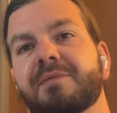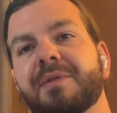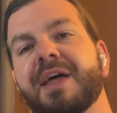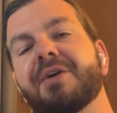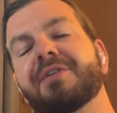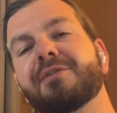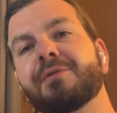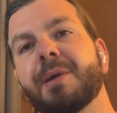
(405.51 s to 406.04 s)

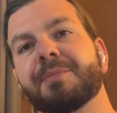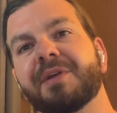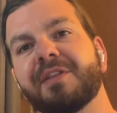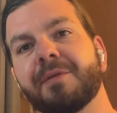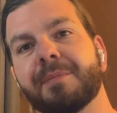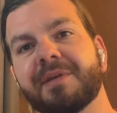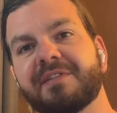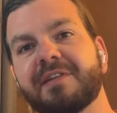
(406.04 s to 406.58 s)
without disrupting
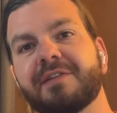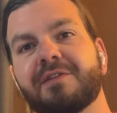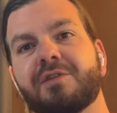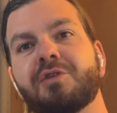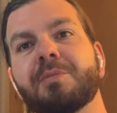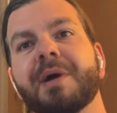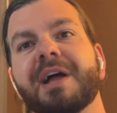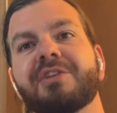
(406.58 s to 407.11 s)
the business
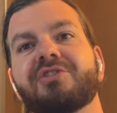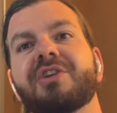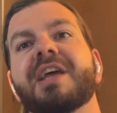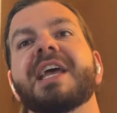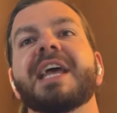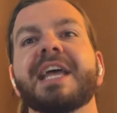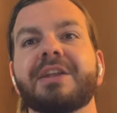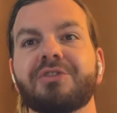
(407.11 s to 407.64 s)
too much
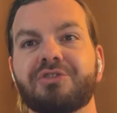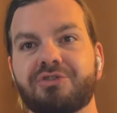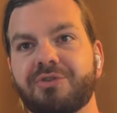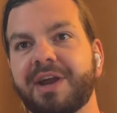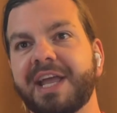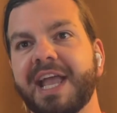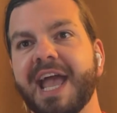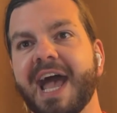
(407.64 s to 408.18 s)
in
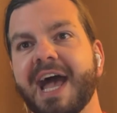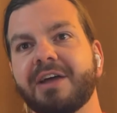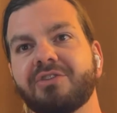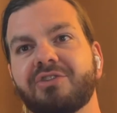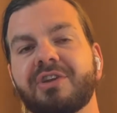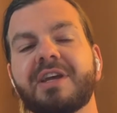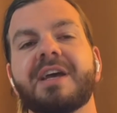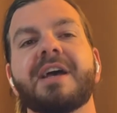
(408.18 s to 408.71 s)
straight
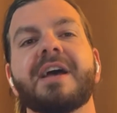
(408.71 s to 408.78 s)
cash?